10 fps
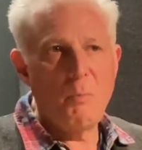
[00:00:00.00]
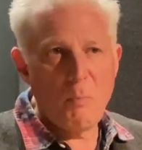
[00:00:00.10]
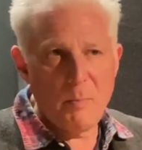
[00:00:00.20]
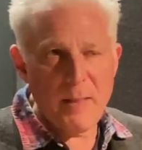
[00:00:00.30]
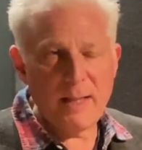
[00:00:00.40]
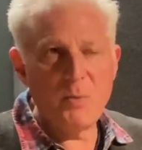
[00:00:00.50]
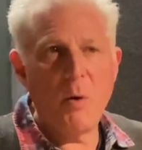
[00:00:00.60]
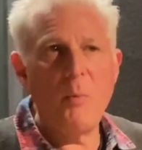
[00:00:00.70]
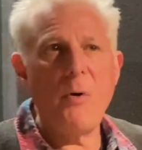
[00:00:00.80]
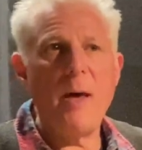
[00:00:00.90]
And that's
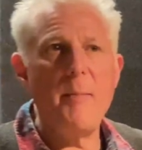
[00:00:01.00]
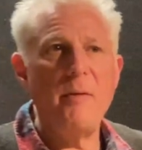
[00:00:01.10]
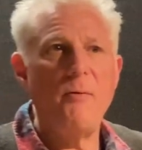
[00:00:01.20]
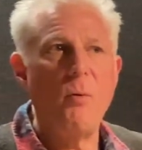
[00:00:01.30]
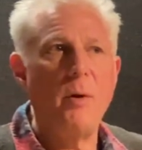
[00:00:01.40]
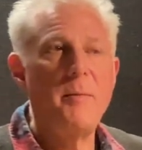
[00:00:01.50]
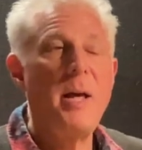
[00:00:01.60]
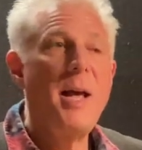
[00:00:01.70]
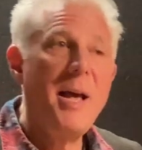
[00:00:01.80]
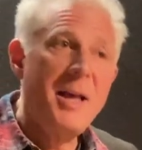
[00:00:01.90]
what we're aiming for.
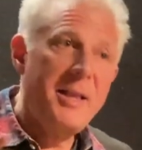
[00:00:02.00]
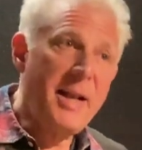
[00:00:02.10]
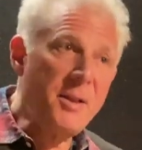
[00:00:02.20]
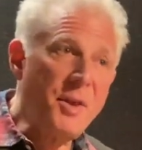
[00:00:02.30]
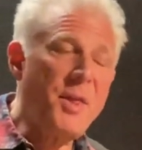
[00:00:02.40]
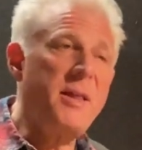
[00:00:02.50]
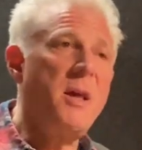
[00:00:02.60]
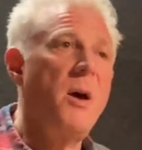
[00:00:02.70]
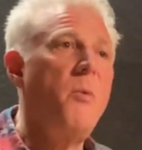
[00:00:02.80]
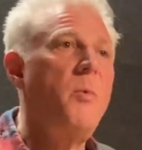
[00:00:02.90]
The other thing,
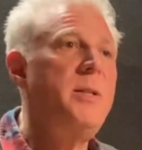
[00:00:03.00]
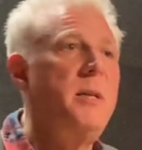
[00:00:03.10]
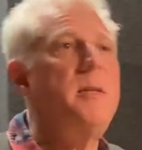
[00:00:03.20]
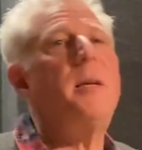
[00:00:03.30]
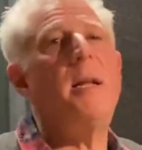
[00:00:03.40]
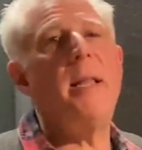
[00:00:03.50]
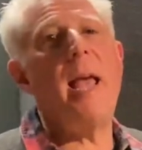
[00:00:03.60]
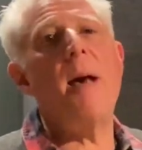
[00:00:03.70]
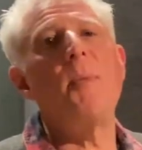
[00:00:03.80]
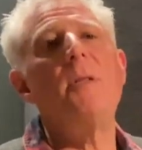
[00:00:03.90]
though, which isn't in the
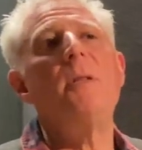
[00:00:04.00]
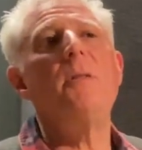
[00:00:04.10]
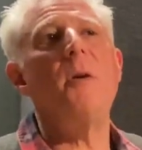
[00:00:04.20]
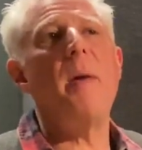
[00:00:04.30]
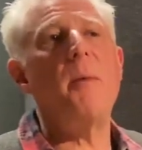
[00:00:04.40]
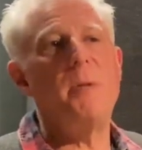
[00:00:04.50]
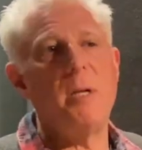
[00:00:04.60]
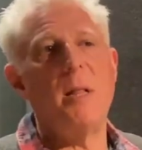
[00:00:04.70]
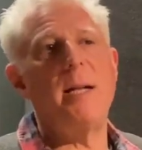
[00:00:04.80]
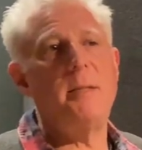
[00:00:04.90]
amplitude domain, which
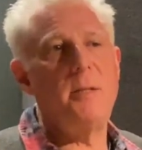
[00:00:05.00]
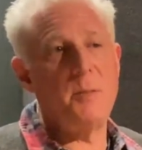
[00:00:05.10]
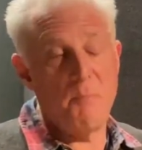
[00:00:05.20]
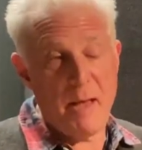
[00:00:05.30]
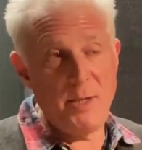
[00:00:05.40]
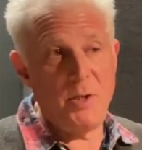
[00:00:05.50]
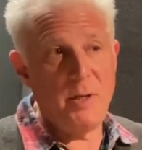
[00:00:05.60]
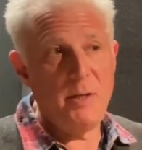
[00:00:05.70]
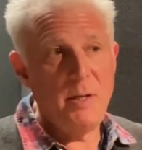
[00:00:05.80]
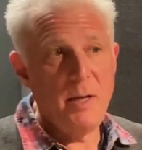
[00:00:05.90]
I'd like to just
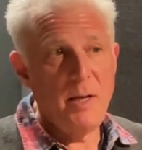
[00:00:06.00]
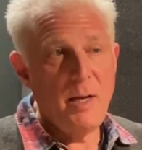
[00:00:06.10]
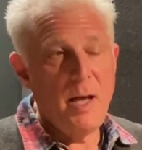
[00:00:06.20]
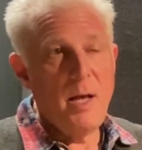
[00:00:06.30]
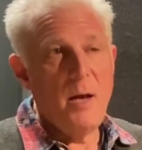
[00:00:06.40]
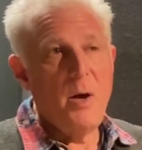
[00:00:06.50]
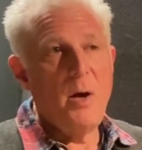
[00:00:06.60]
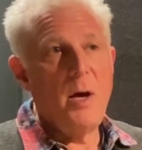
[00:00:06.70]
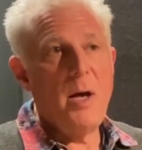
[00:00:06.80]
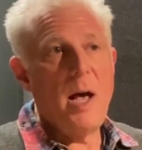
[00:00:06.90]
mention,
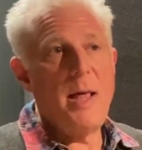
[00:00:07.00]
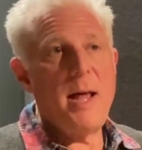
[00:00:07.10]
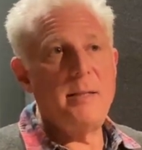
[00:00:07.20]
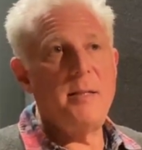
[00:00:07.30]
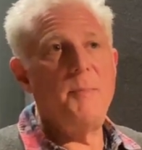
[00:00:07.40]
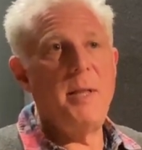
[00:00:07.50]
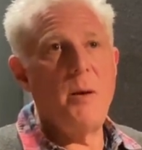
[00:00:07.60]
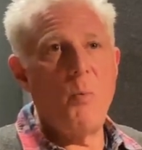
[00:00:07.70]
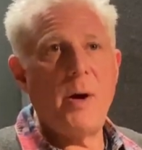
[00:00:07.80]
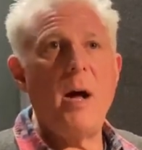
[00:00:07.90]
and that's something that
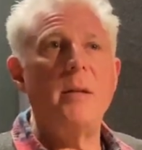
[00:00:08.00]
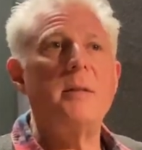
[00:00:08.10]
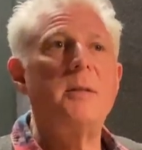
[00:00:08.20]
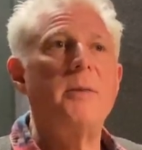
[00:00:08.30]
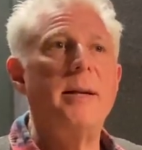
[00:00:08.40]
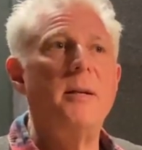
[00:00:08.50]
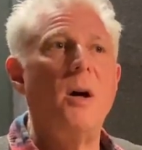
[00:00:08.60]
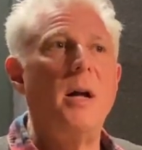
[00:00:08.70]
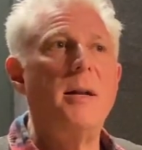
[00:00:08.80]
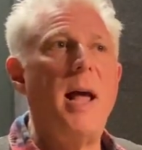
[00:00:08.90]
we're concentrated
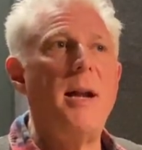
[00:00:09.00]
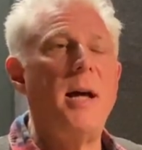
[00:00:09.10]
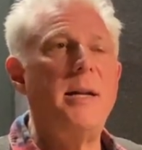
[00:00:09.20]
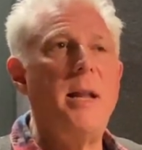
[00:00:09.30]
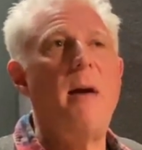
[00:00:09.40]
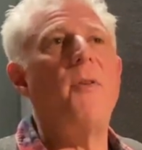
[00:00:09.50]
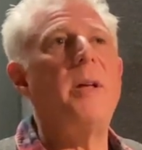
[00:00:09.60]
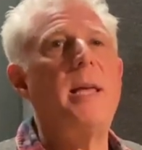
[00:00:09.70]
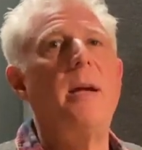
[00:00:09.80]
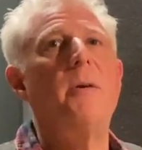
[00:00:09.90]
on, and I never
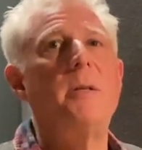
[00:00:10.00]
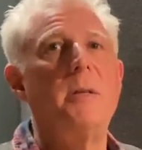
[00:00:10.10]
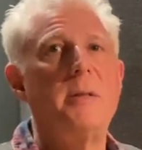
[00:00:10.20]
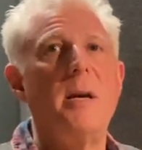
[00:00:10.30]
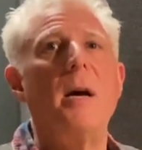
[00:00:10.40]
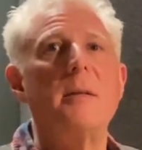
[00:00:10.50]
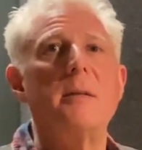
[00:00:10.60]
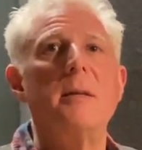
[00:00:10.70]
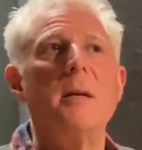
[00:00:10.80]
hear it discussed